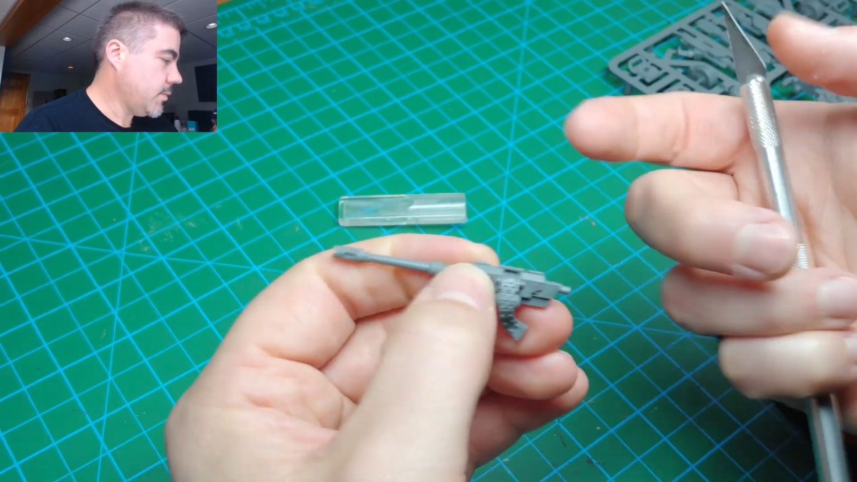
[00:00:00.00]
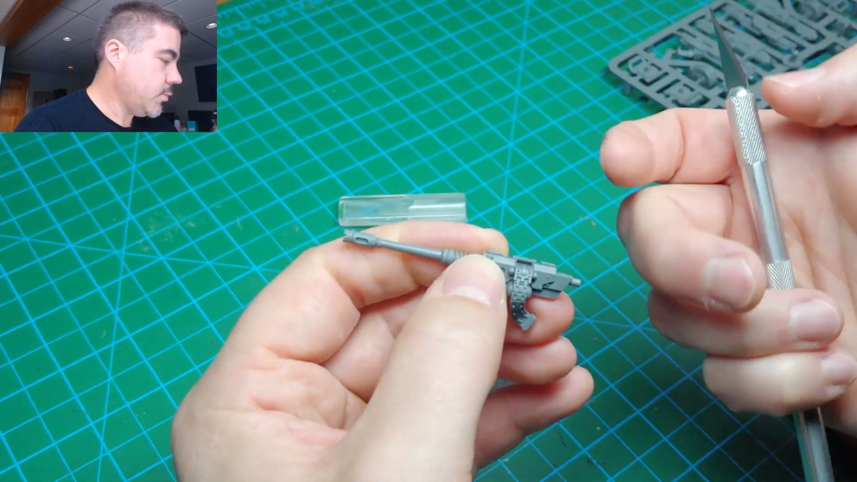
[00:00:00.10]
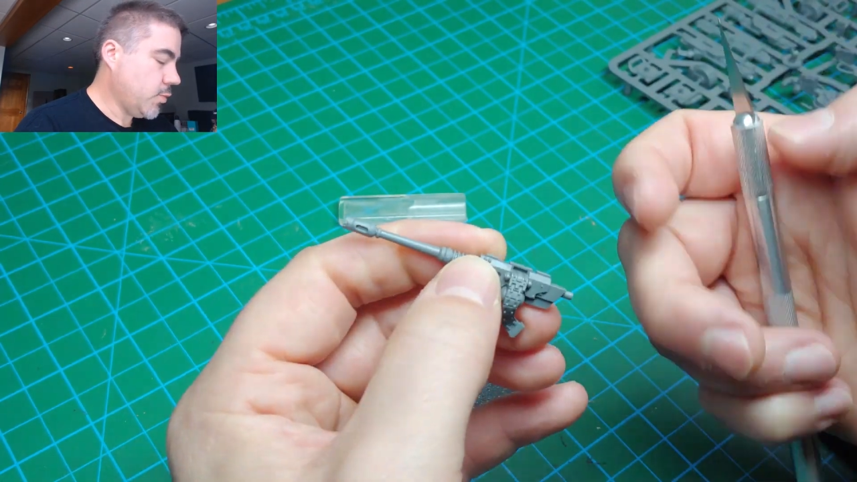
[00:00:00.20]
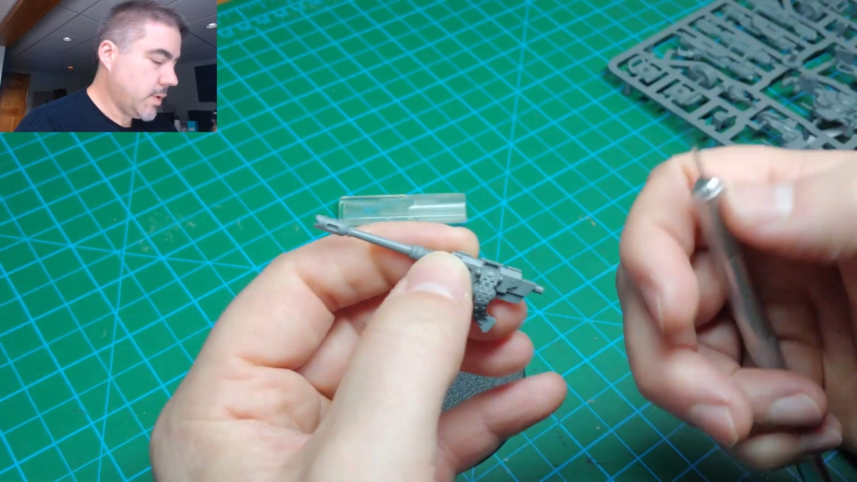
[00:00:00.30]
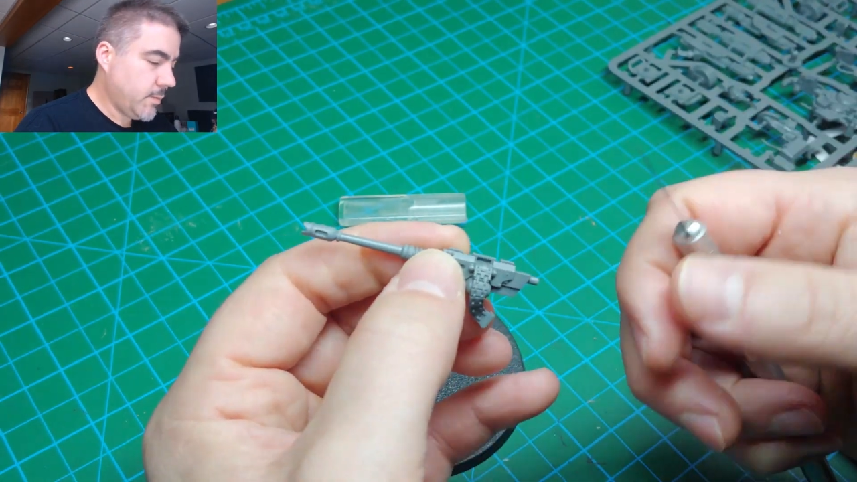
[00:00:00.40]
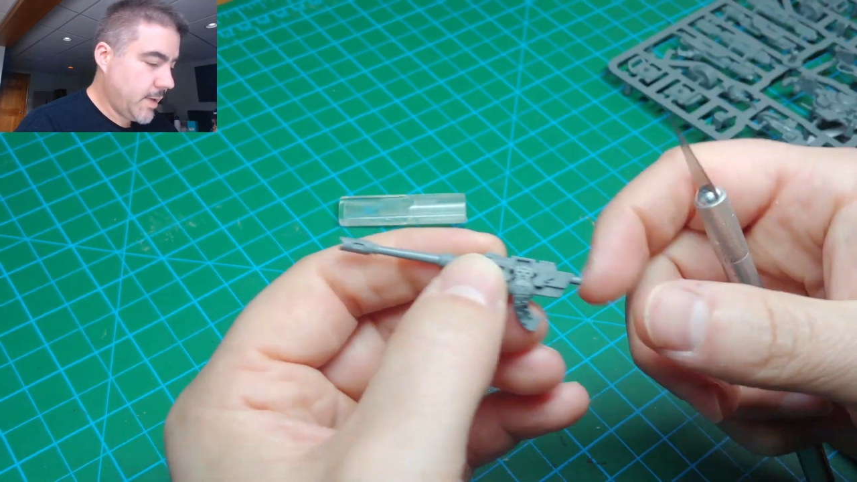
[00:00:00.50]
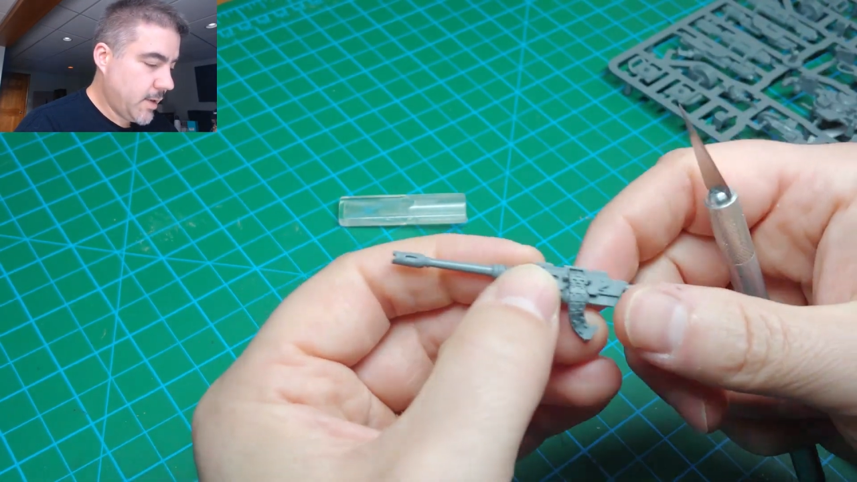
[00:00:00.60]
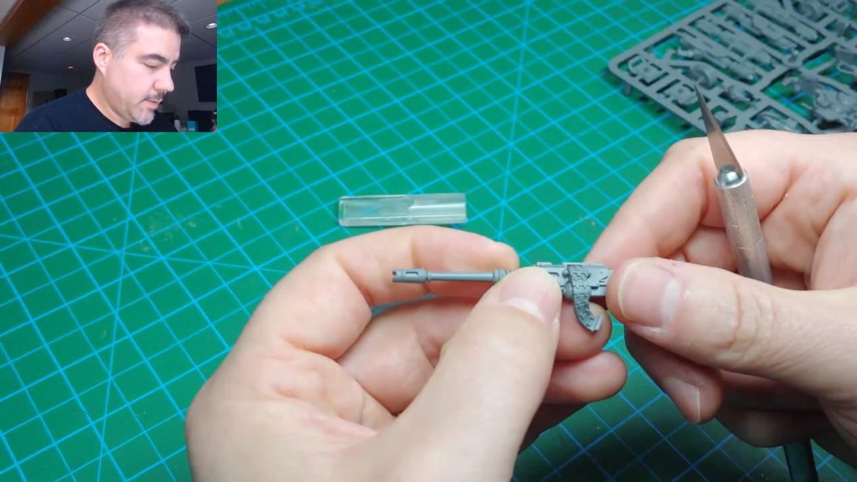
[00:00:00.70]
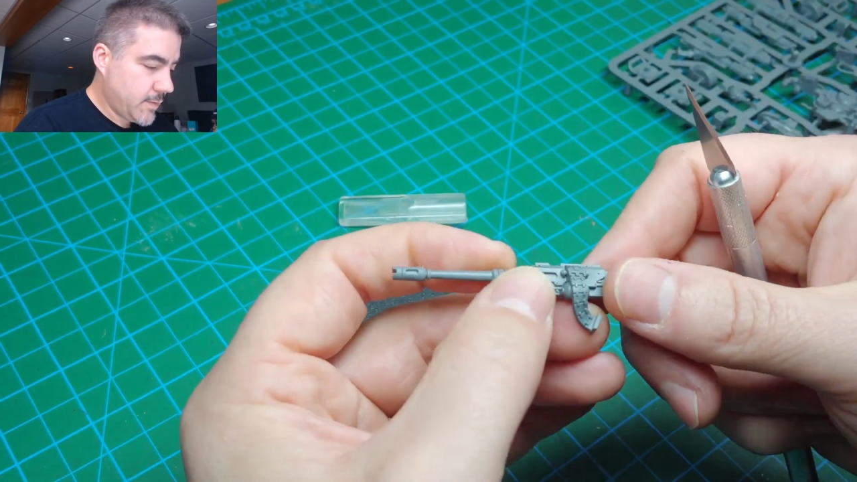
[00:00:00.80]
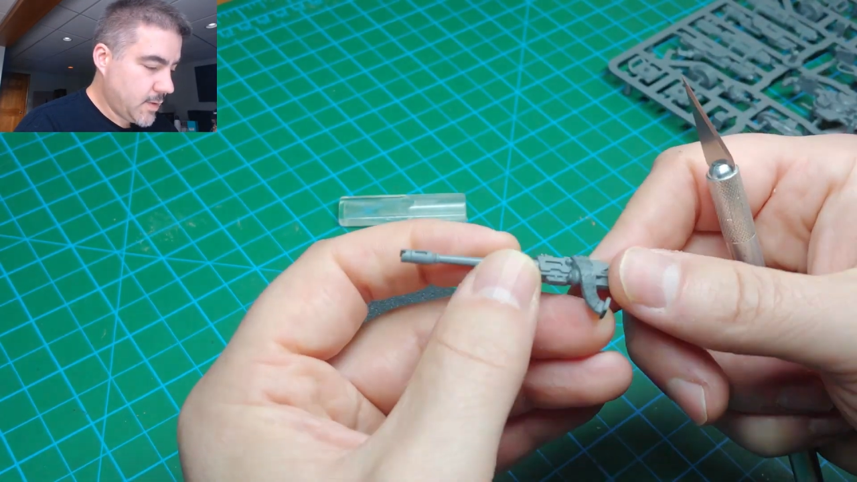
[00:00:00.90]
and we'll come
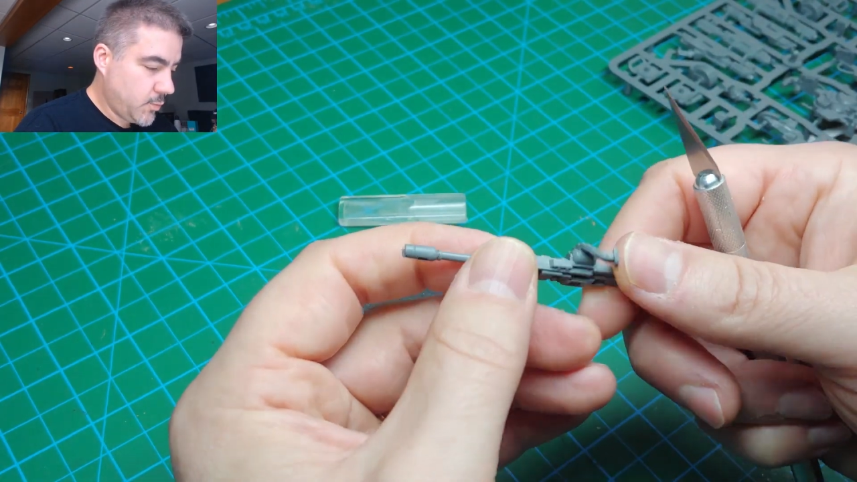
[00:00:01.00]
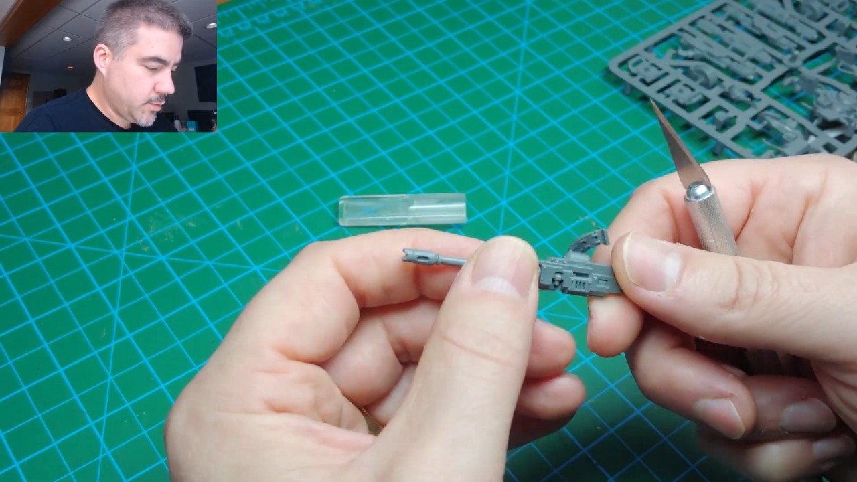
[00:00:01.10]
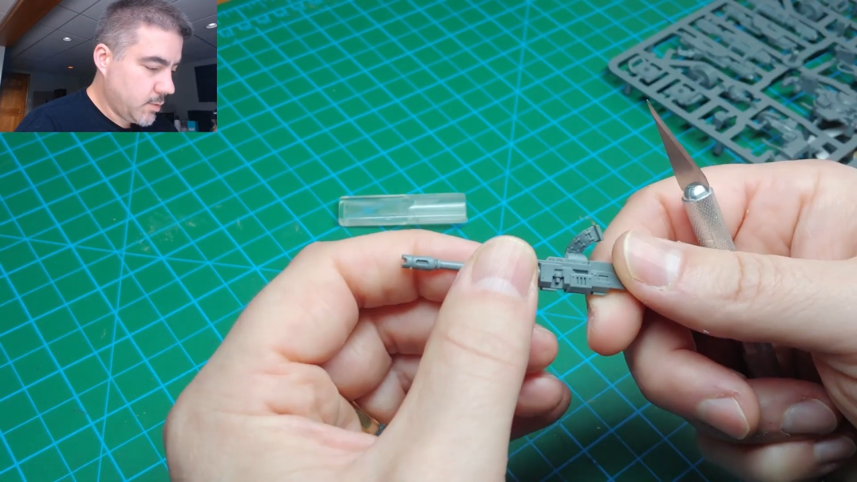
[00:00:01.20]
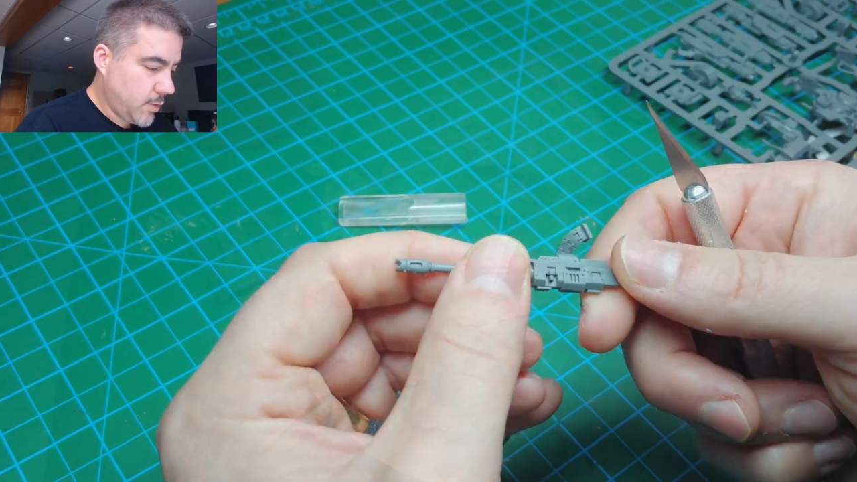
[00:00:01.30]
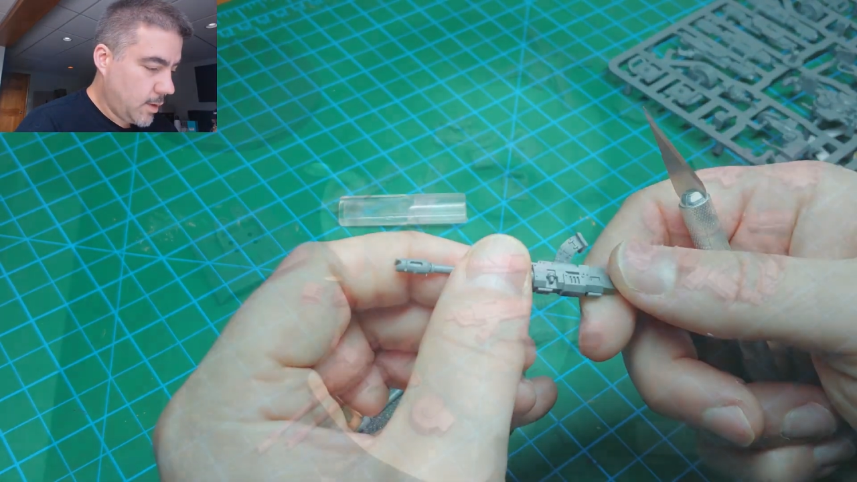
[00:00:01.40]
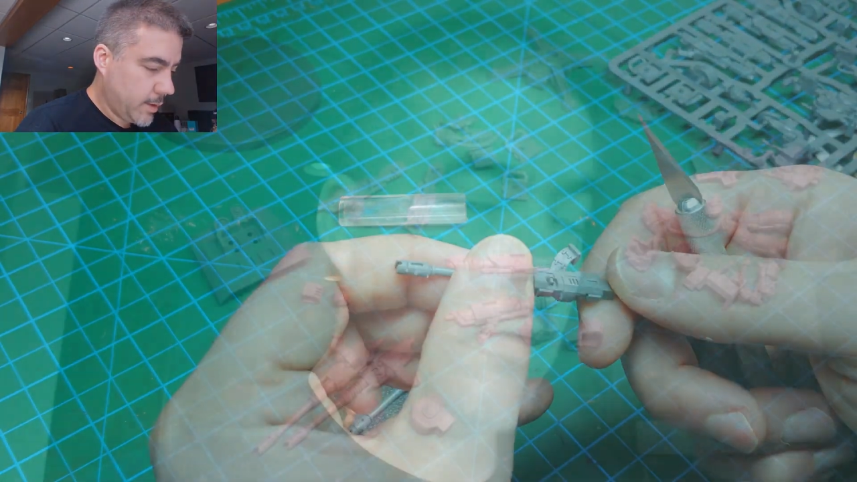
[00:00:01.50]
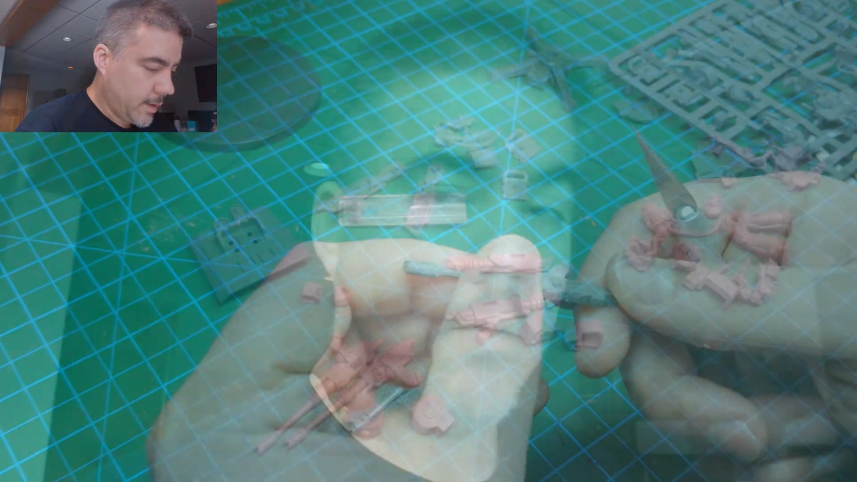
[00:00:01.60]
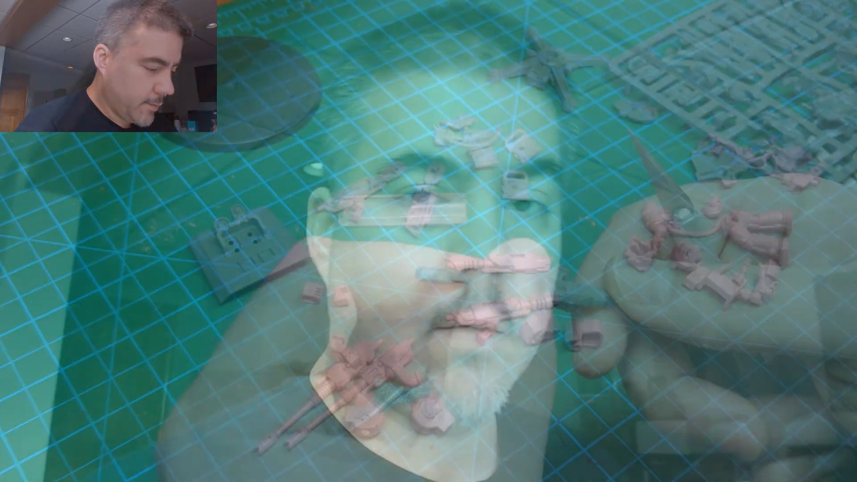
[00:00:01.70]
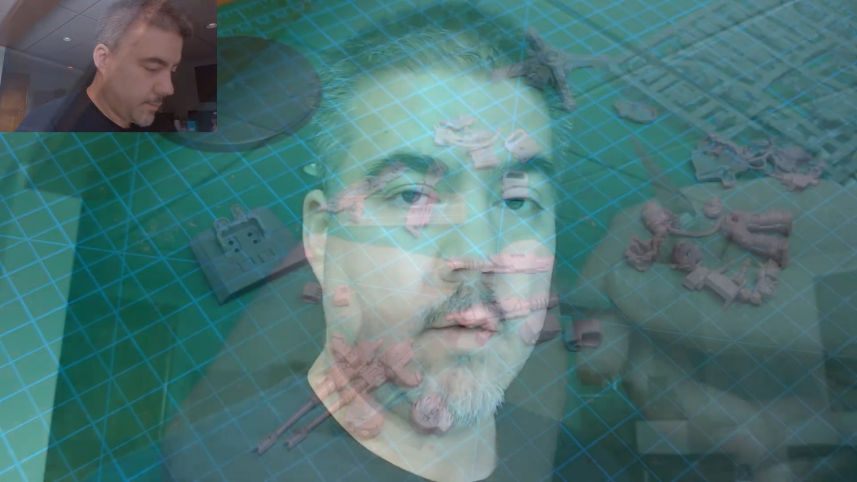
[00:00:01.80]
back when I start putting the model together.